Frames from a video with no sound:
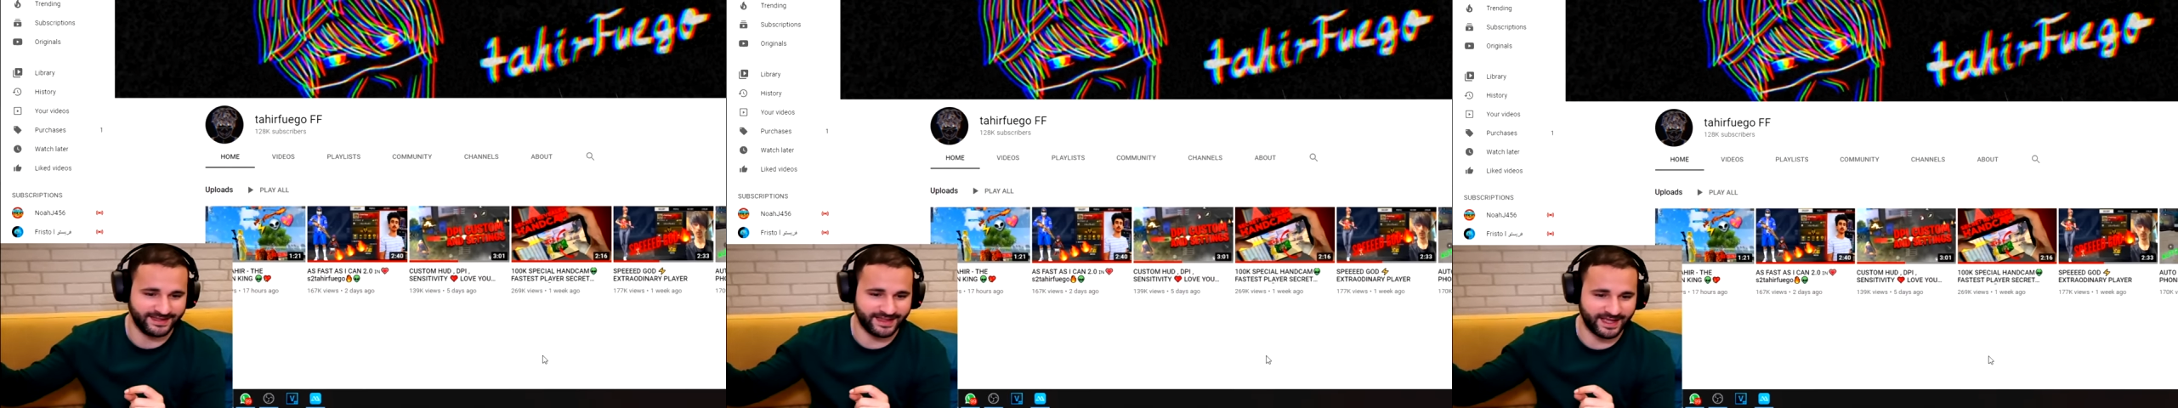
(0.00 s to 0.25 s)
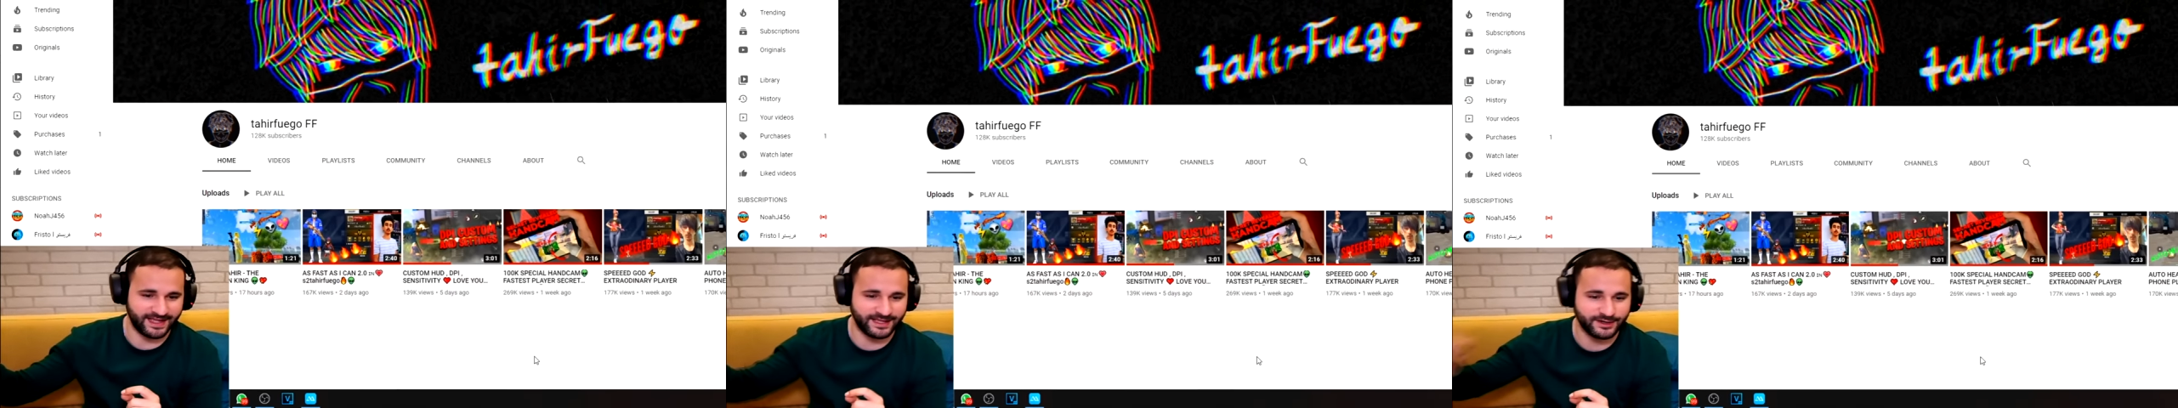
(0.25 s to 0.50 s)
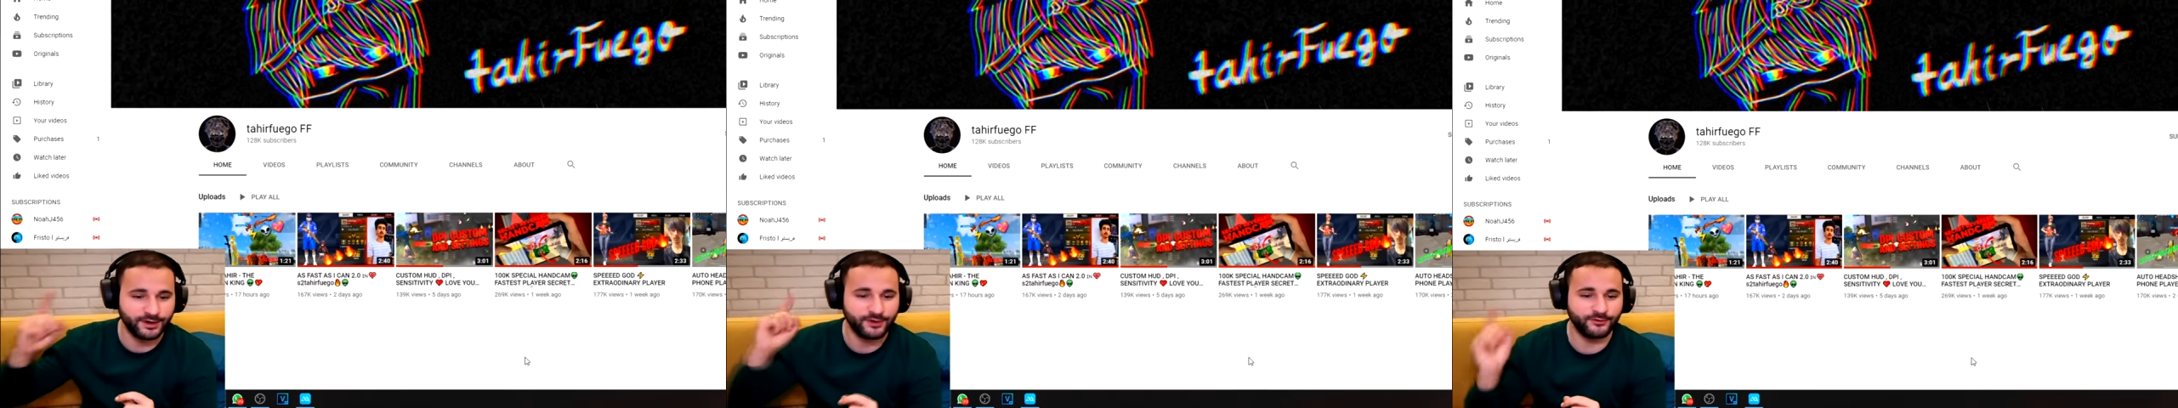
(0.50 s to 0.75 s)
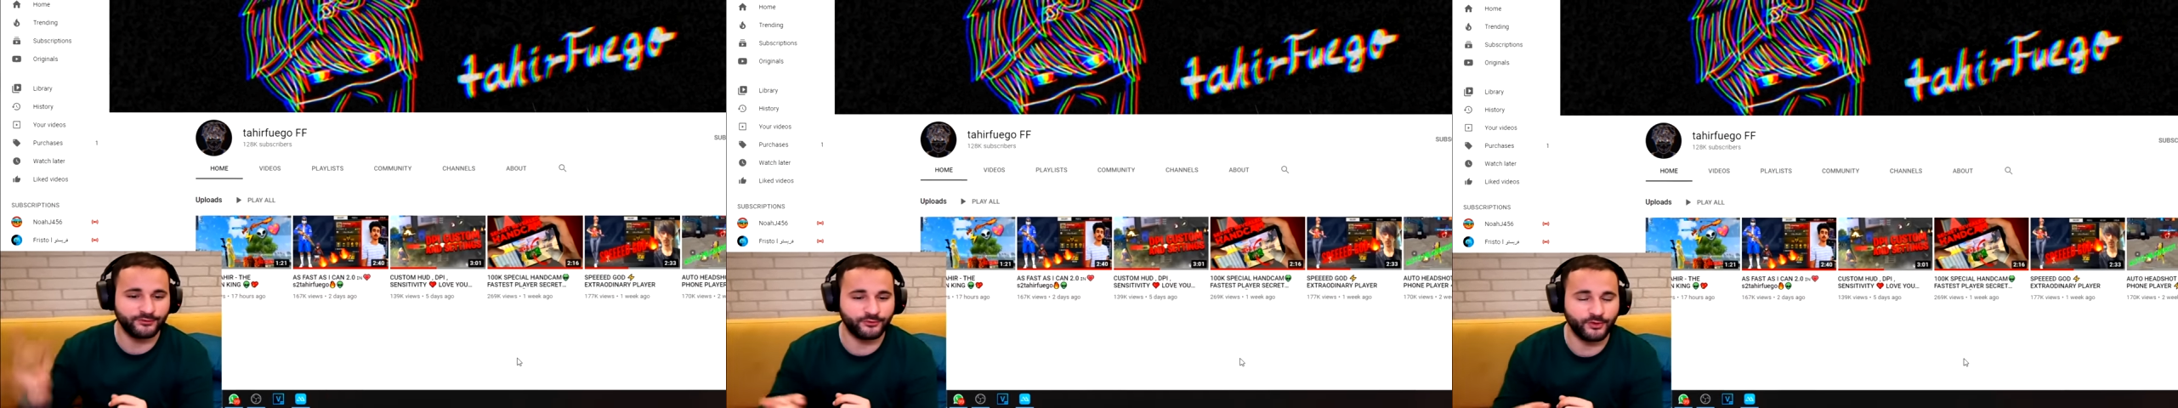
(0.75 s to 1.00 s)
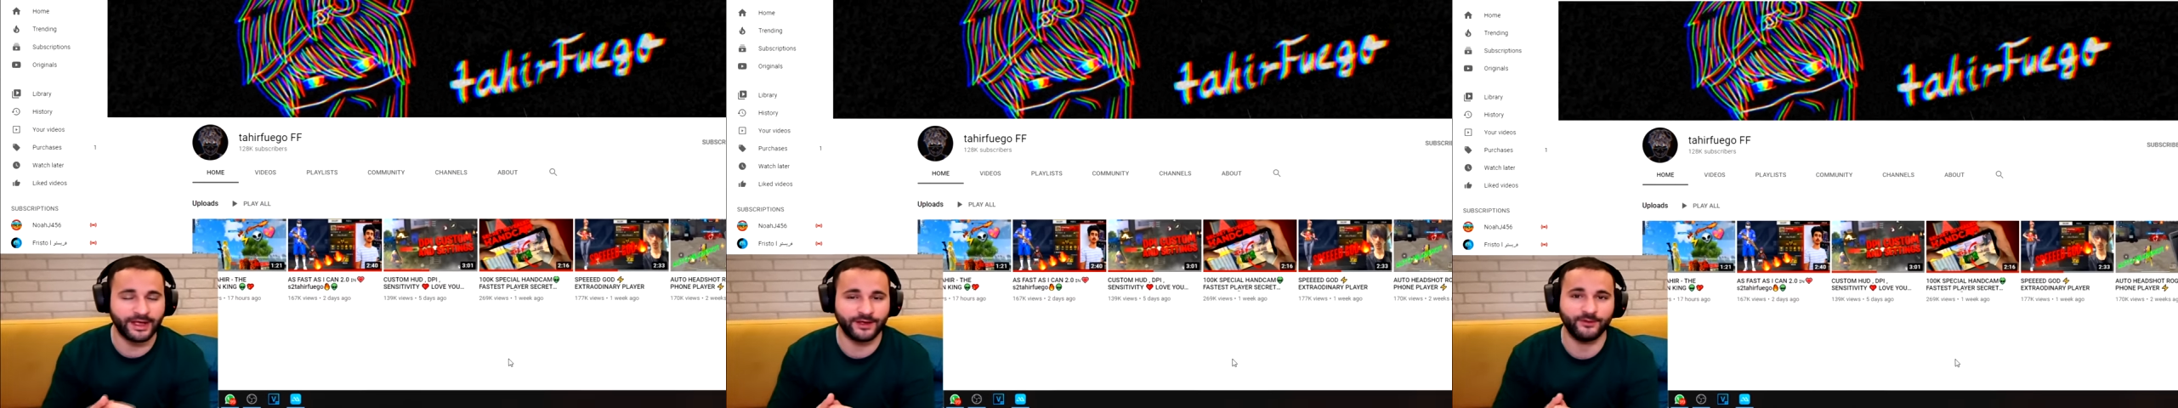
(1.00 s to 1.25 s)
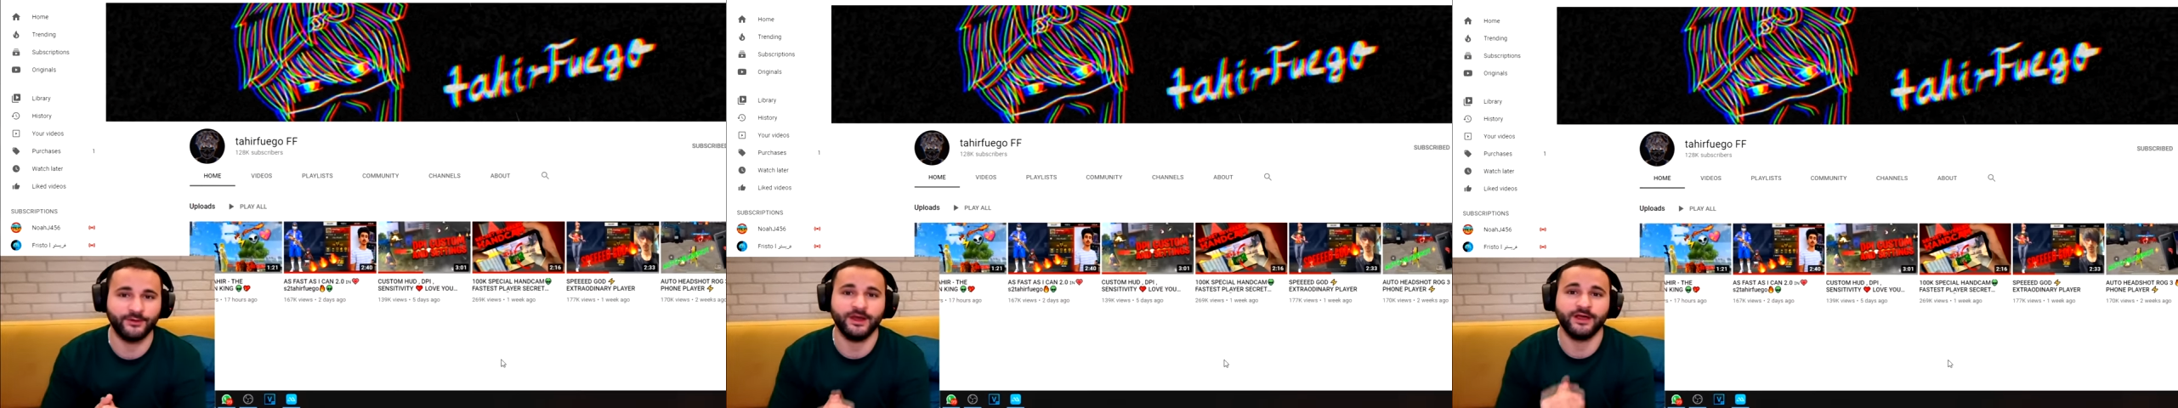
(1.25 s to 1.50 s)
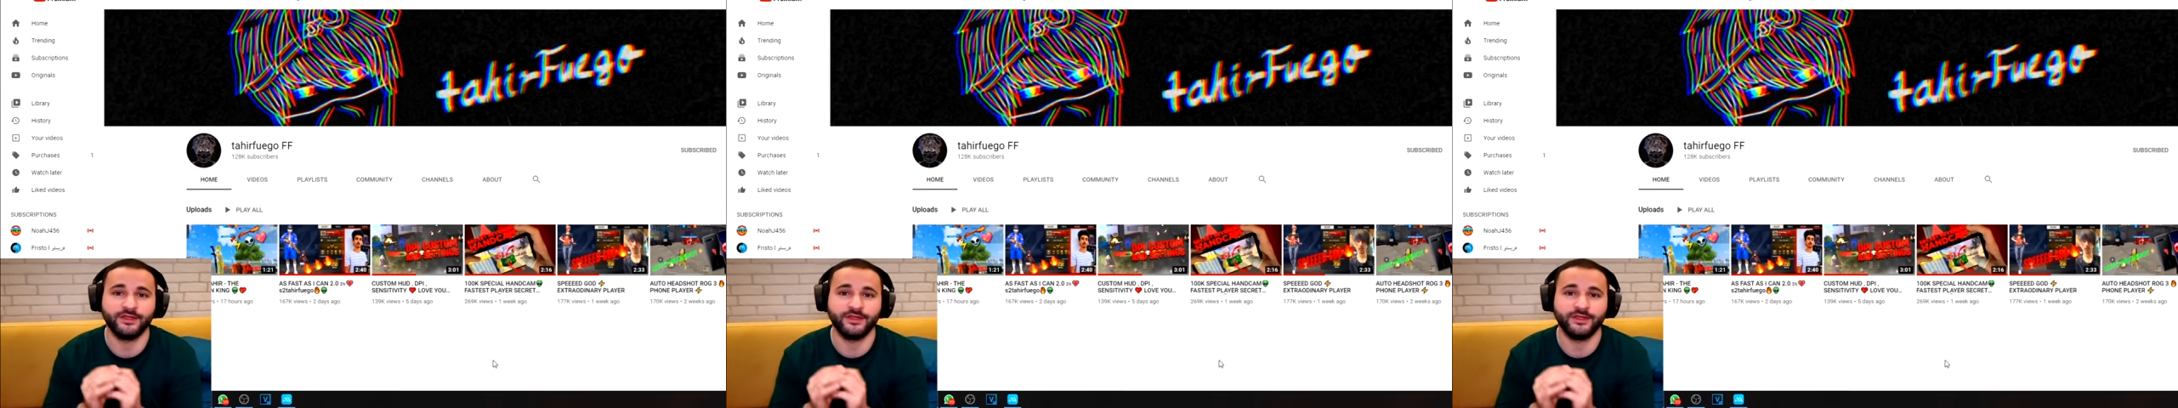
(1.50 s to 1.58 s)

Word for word: Tahir Fuego,